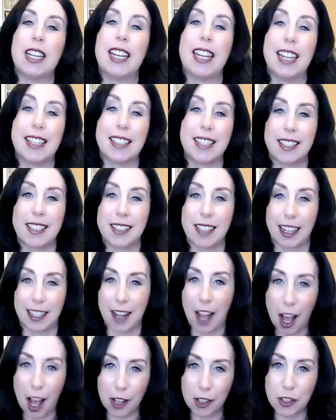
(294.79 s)
He is a
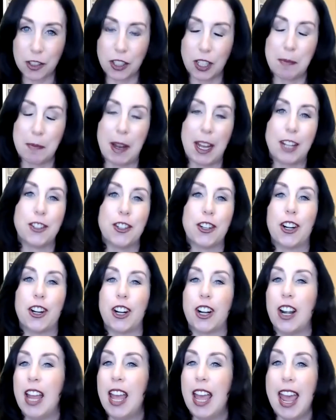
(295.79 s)
psychology
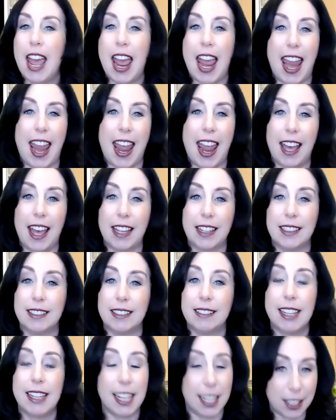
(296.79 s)
major
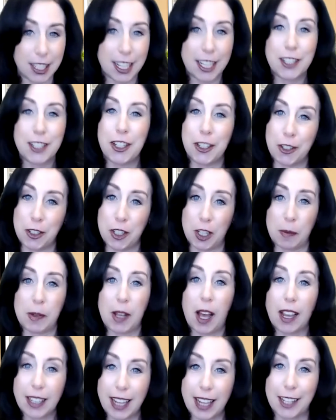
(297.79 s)
and his internship
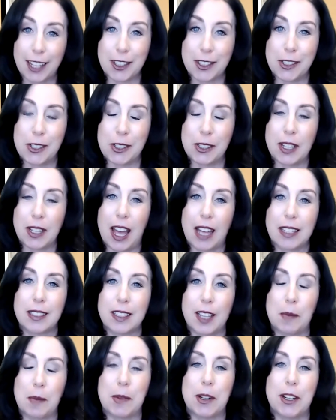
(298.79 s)
got canceled last
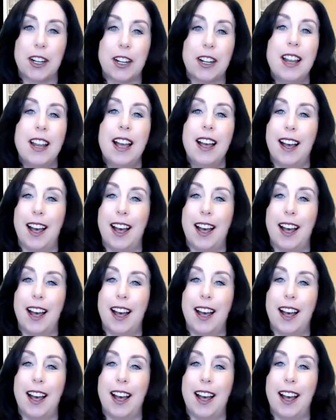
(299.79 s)
summer.